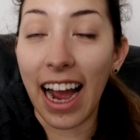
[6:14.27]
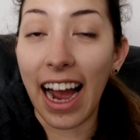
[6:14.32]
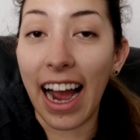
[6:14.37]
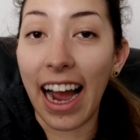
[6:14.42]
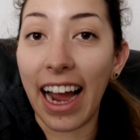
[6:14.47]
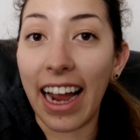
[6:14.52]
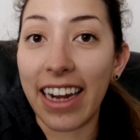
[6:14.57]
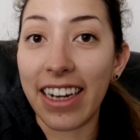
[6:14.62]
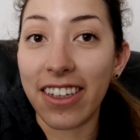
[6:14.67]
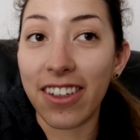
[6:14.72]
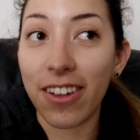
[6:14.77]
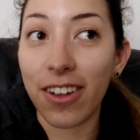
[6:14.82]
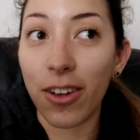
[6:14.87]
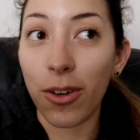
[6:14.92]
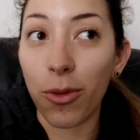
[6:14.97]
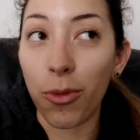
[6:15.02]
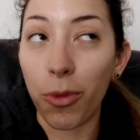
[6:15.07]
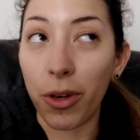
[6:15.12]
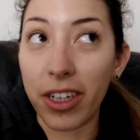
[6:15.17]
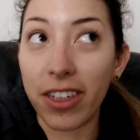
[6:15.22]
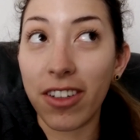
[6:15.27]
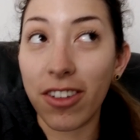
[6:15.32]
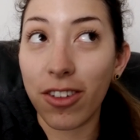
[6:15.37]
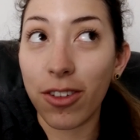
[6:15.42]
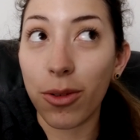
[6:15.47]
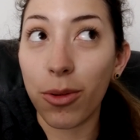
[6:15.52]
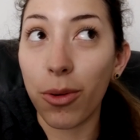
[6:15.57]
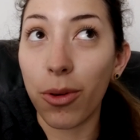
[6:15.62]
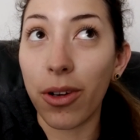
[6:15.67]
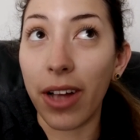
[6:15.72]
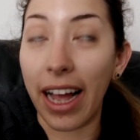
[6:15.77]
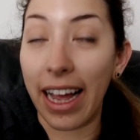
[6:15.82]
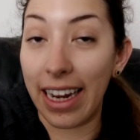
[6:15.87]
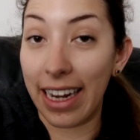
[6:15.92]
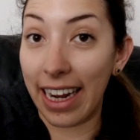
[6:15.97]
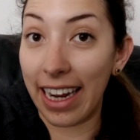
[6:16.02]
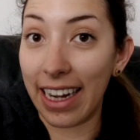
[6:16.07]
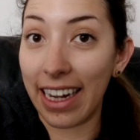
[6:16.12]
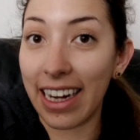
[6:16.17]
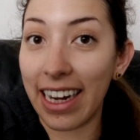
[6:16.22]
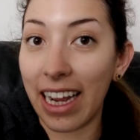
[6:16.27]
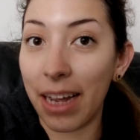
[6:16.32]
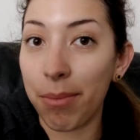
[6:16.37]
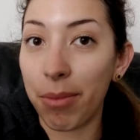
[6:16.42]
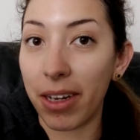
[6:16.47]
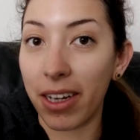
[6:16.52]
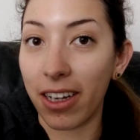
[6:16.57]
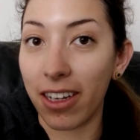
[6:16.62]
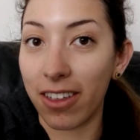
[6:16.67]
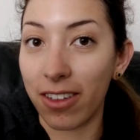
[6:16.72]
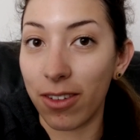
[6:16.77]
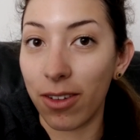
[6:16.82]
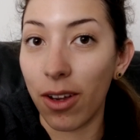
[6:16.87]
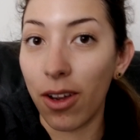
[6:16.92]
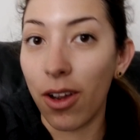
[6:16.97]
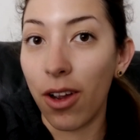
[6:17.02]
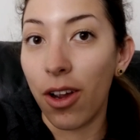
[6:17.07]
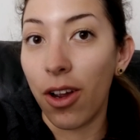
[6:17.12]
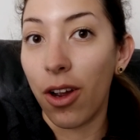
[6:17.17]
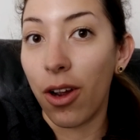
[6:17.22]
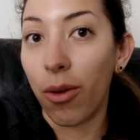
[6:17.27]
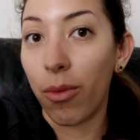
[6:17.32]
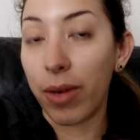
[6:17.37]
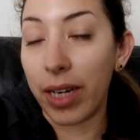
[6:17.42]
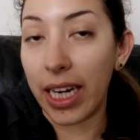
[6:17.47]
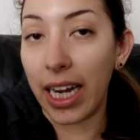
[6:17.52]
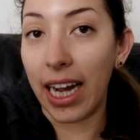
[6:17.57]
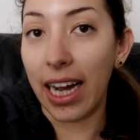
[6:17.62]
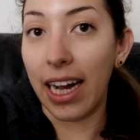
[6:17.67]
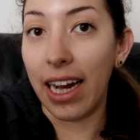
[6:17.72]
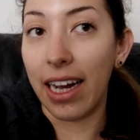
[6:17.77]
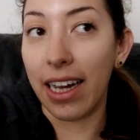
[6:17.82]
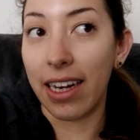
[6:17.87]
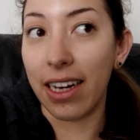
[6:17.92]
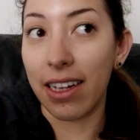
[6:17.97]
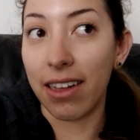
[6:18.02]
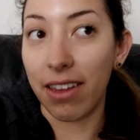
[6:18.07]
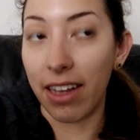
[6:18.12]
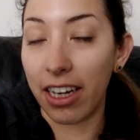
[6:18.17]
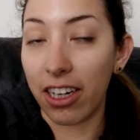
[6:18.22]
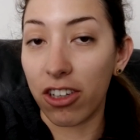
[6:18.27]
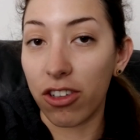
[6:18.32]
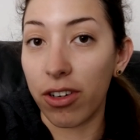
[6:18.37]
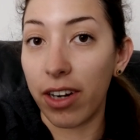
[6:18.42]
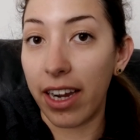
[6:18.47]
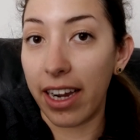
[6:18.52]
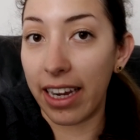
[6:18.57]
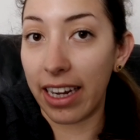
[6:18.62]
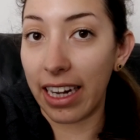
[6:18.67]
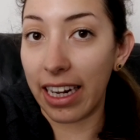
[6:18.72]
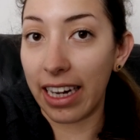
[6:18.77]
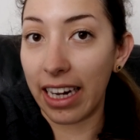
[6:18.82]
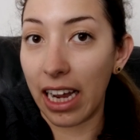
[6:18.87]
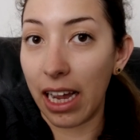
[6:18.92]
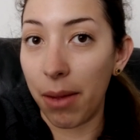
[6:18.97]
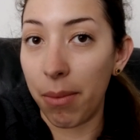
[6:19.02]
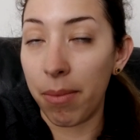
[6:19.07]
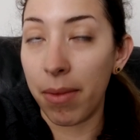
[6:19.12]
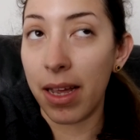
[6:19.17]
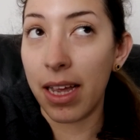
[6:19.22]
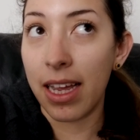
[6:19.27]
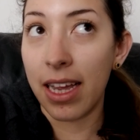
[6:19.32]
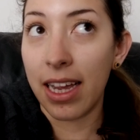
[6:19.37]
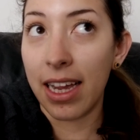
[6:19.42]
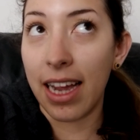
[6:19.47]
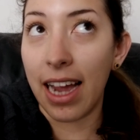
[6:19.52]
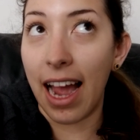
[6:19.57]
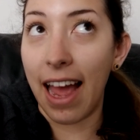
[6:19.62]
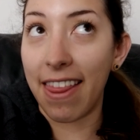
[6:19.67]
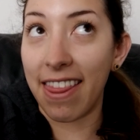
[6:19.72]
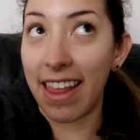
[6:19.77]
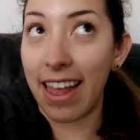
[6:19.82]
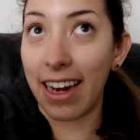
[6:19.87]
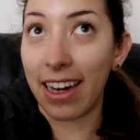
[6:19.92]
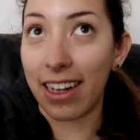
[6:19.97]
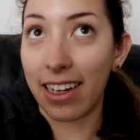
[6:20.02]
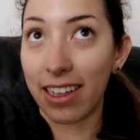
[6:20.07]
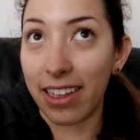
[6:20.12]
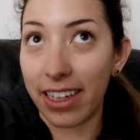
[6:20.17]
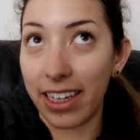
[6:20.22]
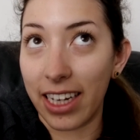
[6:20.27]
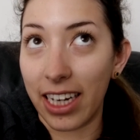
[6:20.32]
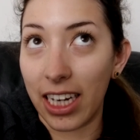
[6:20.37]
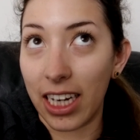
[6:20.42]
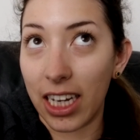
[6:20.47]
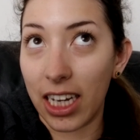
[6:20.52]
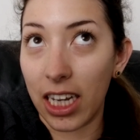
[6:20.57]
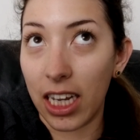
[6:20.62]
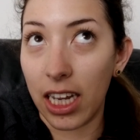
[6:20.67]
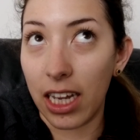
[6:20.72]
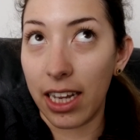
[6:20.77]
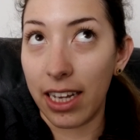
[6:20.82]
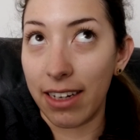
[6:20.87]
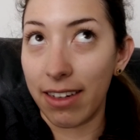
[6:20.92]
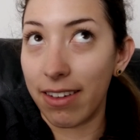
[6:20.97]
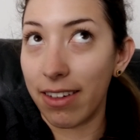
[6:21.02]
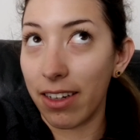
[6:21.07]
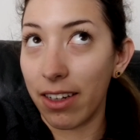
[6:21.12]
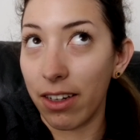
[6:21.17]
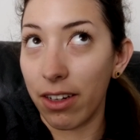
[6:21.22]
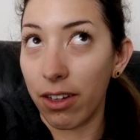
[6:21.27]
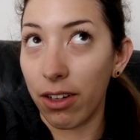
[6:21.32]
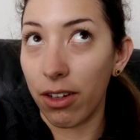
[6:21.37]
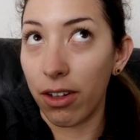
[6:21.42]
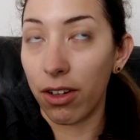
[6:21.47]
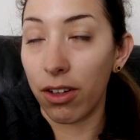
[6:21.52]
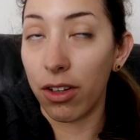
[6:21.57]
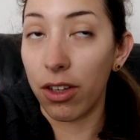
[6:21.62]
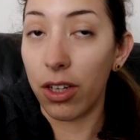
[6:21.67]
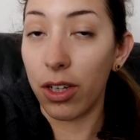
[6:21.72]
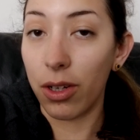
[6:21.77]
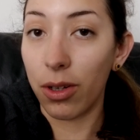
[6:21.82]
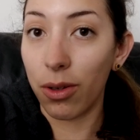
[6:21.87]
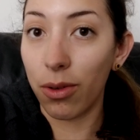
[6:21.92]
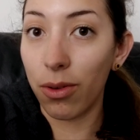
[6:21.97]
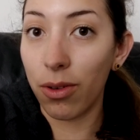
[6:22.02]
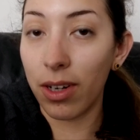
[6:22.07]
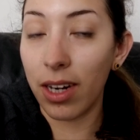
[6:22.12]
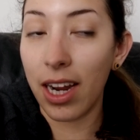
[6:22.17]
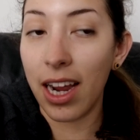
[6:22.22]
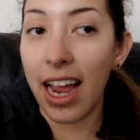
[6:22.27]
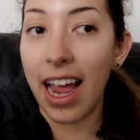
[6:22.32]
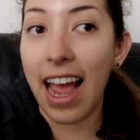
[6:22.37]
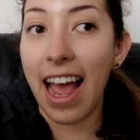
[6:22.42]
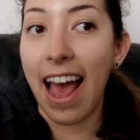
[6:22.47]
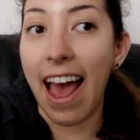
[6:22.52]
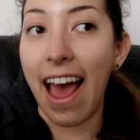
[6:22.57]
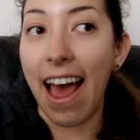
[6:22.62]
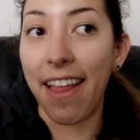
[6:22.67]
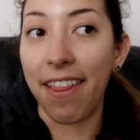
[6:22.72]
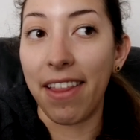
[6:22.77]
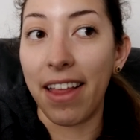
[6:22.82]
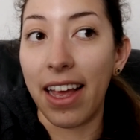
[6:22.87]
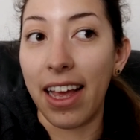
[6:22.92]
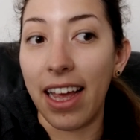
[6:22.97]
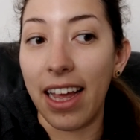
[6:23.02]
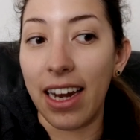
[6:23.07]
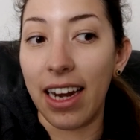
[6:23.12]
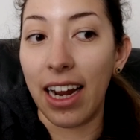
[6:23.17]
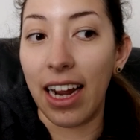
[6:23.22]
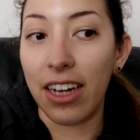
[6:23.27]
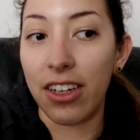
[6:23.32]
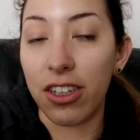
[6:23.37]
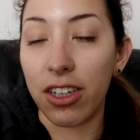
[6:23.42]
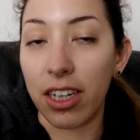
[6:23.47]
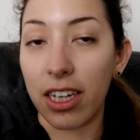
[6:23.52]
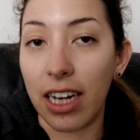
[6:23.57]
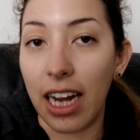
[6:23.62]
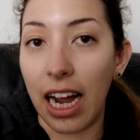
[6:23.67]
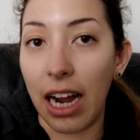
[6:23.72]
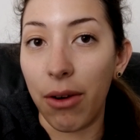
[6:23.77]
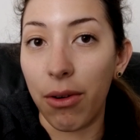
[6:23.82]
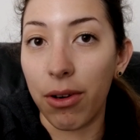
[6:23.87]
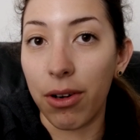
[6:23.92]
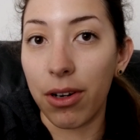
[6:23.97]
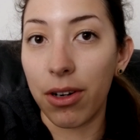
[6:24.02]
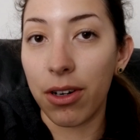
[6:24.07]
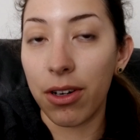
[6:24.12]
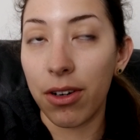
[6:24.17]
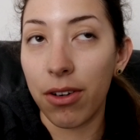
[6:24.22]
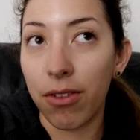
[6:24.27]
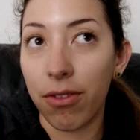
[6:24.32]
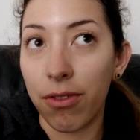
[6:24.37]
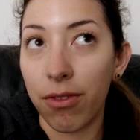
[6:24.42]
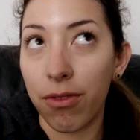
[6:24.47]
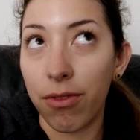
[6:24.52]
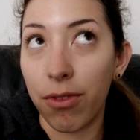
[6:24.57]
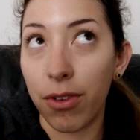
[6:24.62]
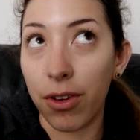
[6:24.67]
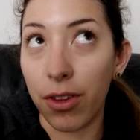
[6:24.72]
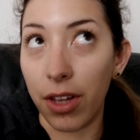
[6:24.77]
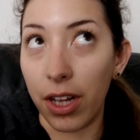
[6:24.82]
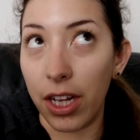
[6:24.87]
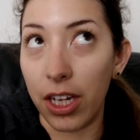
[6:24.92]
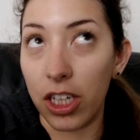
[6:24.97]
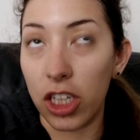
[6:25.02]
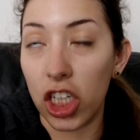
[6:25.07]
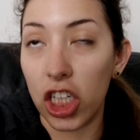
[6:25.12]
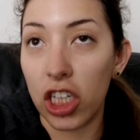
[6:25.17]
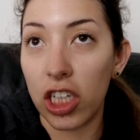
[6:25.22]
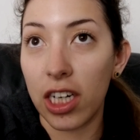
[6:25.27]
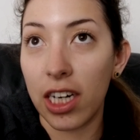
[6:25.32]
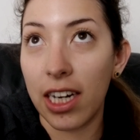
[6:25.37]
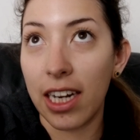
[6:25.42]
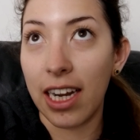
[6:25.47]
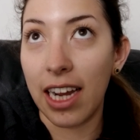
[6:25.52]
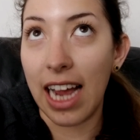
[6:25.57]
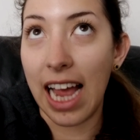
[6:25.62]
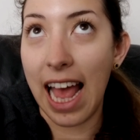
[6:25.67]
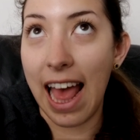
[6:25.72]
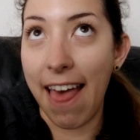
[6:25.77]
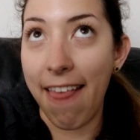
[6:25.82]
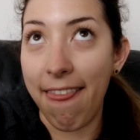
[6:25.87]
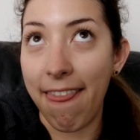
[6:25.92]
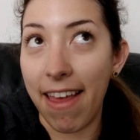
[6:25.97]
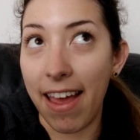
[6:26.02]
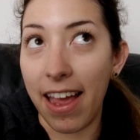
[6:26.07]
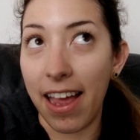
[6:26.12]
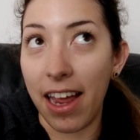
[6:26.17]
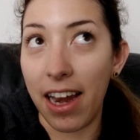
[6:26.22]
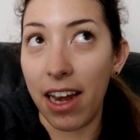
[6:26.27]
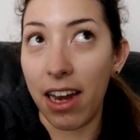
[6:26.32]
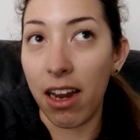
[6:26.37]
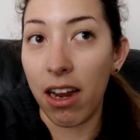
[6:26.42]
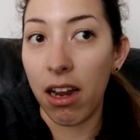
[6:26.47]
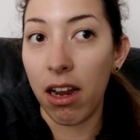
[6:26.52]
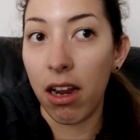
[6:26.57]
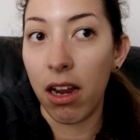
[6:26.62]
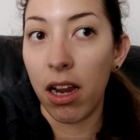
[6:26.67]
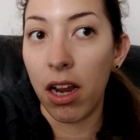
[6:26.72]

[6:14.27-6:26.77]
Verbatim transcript: I went to school at eight A M because we had lecture at eight A M and then clinic until noon, and then I took an hour for lunch, and then